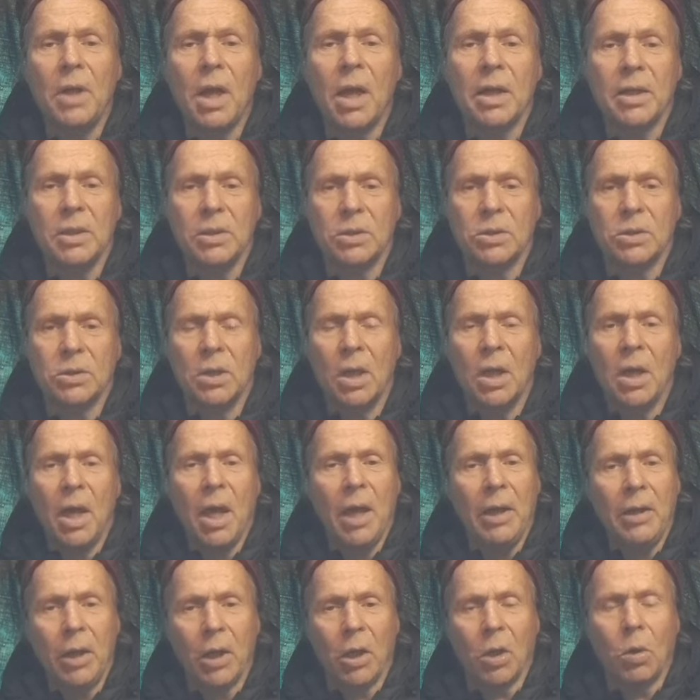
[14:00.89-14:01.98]
the night.
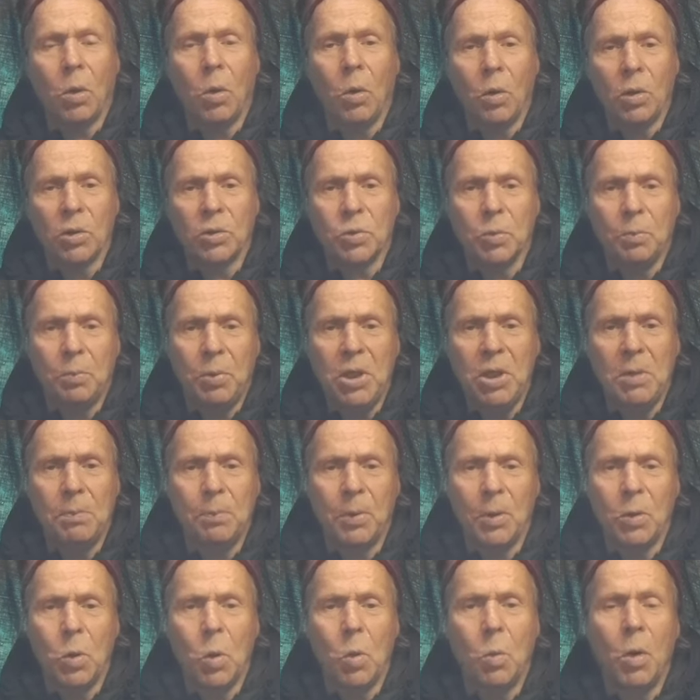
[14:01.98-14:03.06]
And they called to
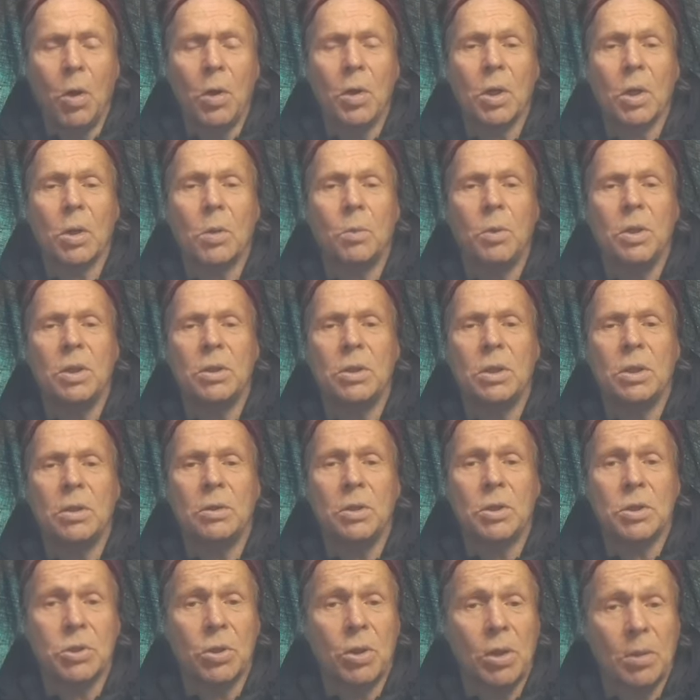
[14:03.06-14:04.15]
people who work with the
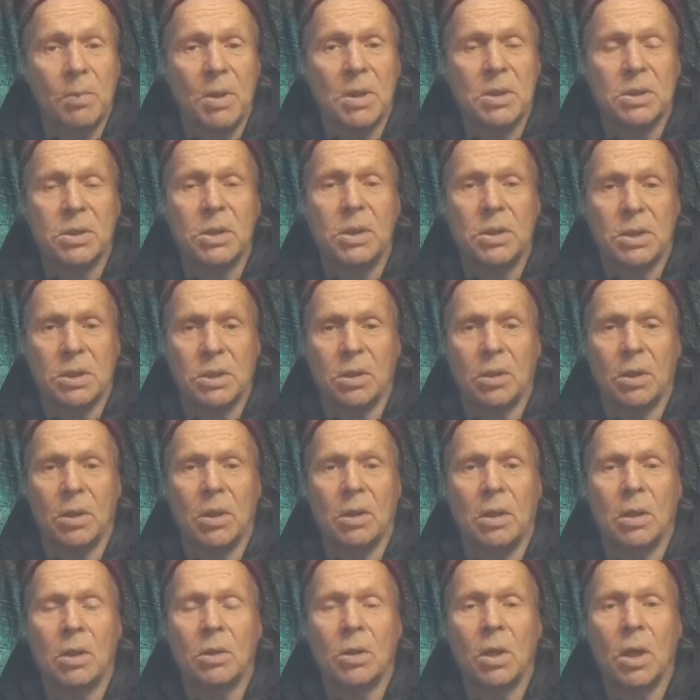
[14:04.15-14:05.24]
disturbances
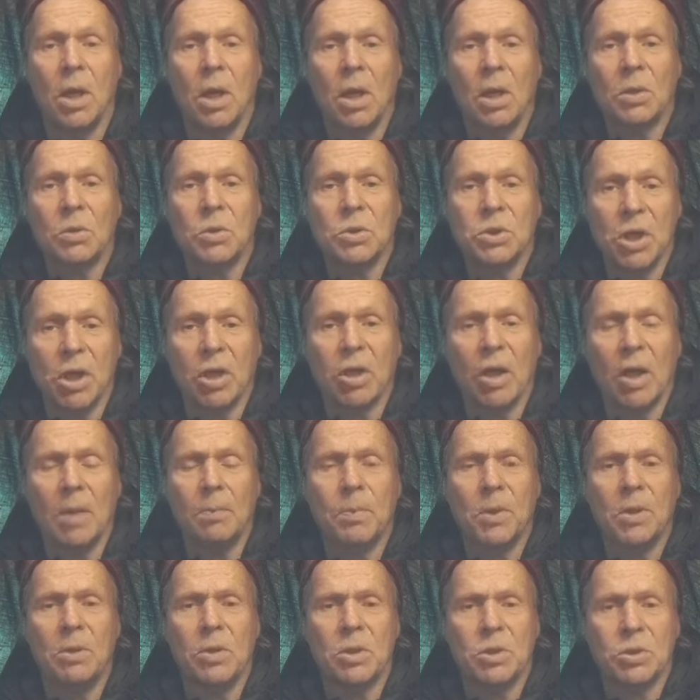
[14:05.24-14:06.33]
to check
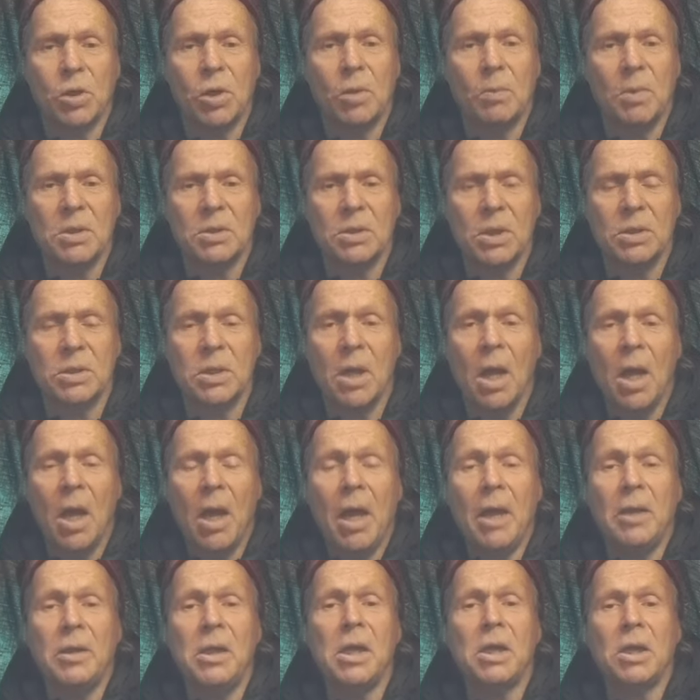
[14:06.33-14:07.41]
up the disturbances.
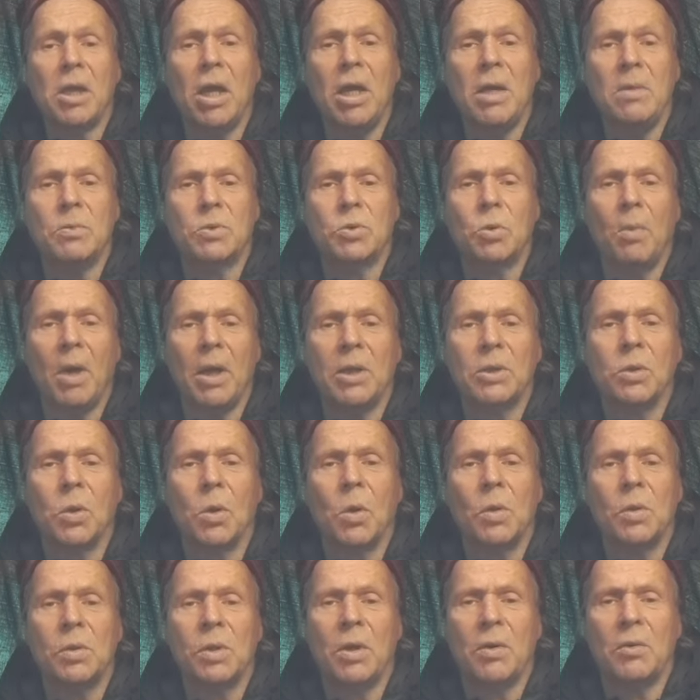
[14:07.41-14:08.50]
And they came to my
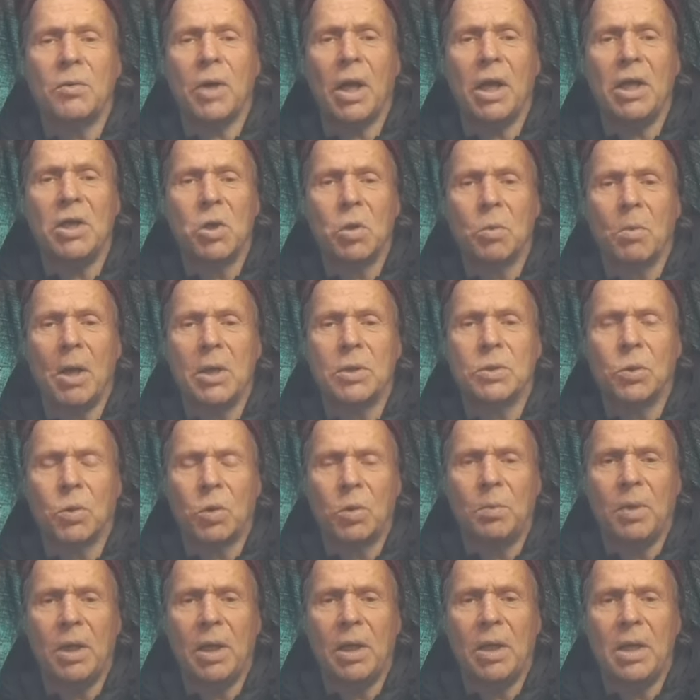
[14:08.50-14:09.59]
door and rang on my
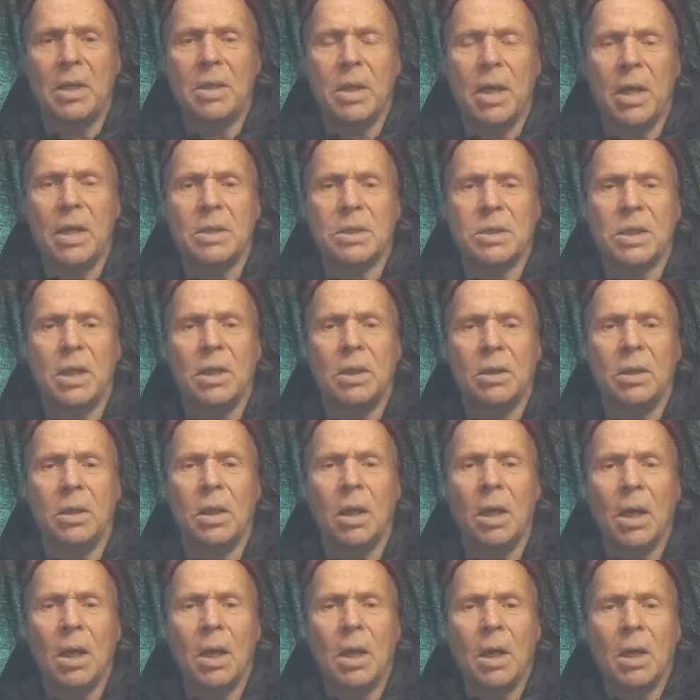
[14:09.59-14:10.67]
doorbell and
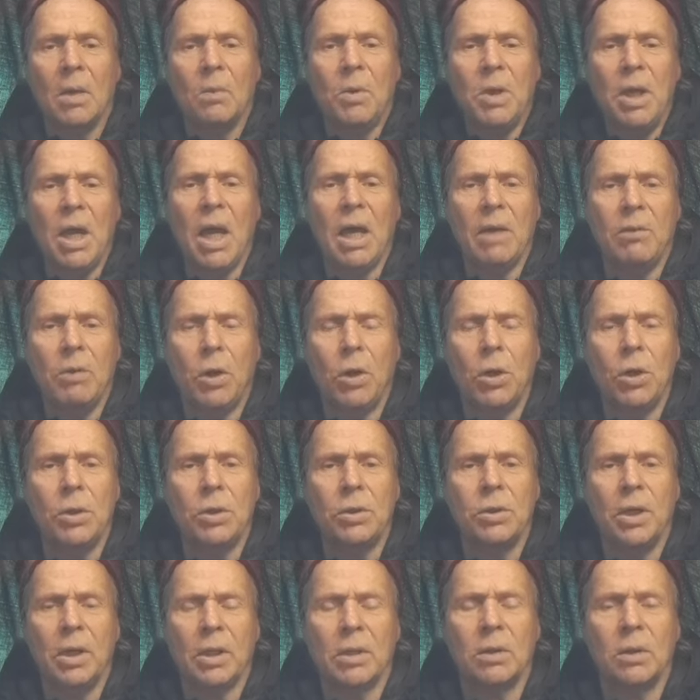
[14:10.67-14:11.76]
said, we have
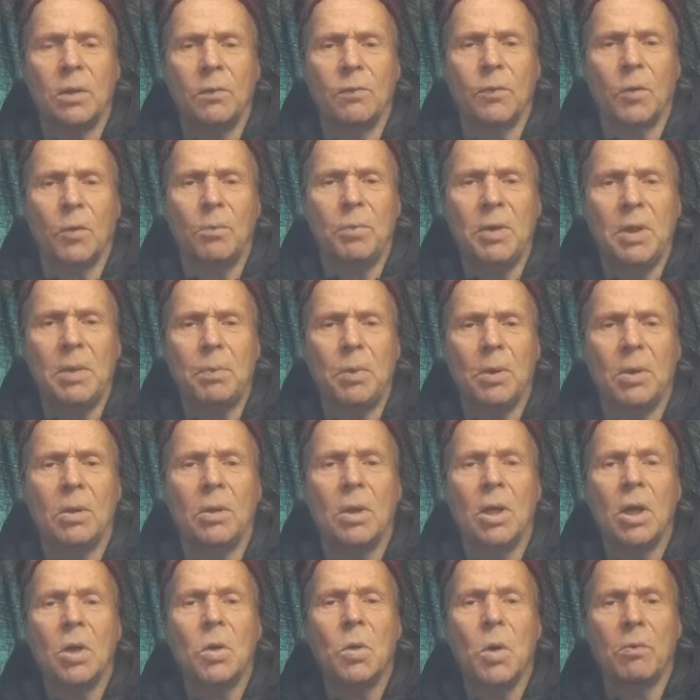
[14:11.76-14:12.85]
heard that from
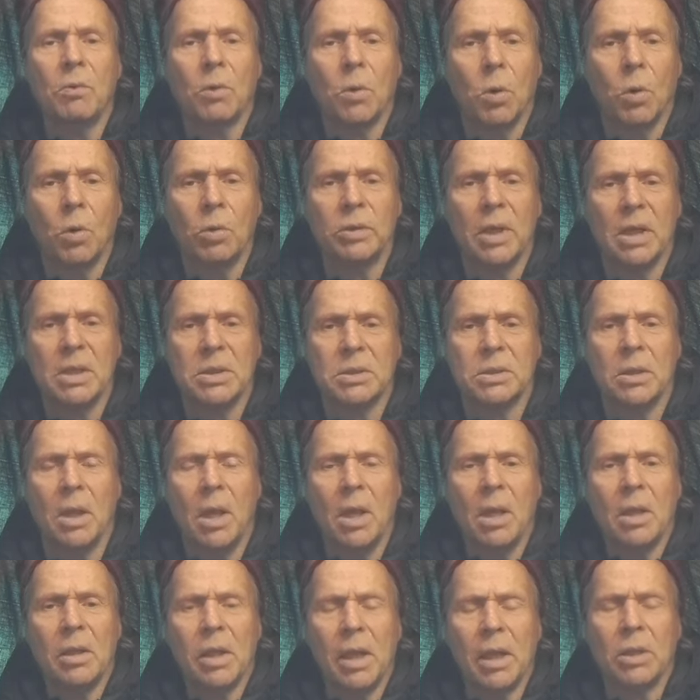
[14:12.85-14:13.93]
people who have called us
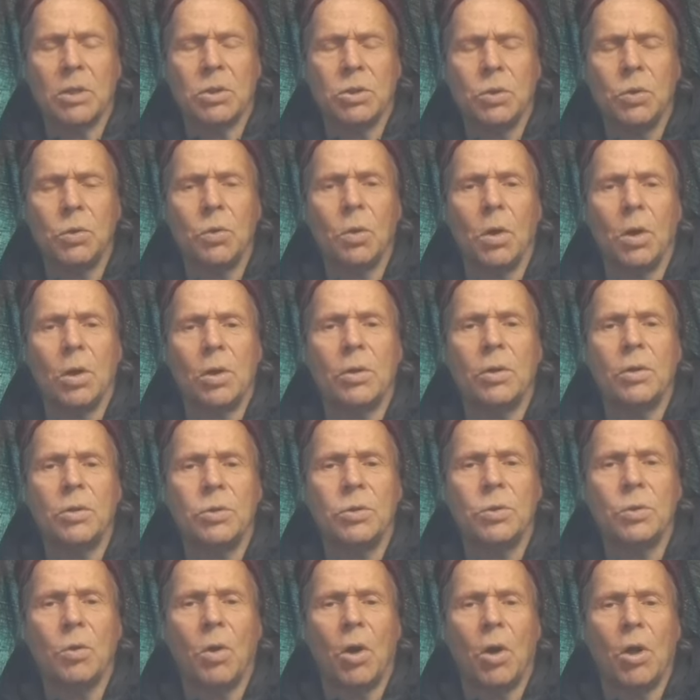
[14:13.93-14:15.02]
that you
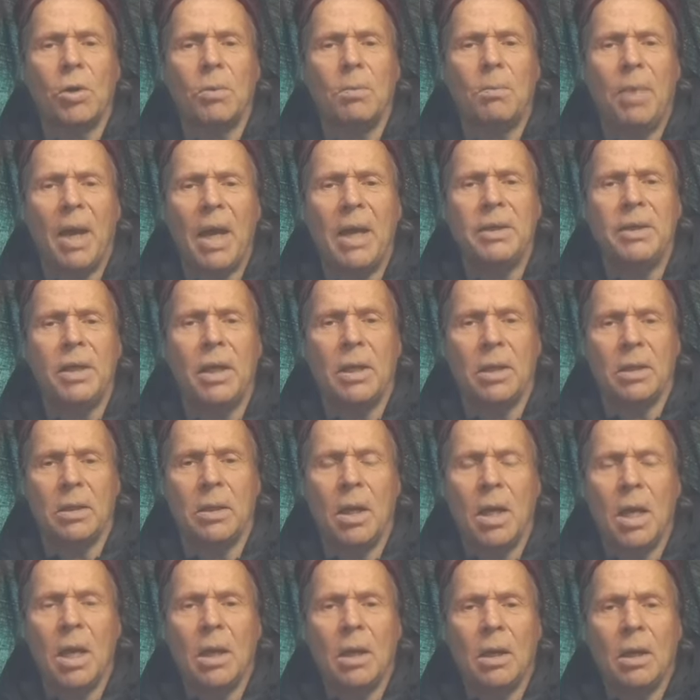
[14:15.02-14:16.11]
are banging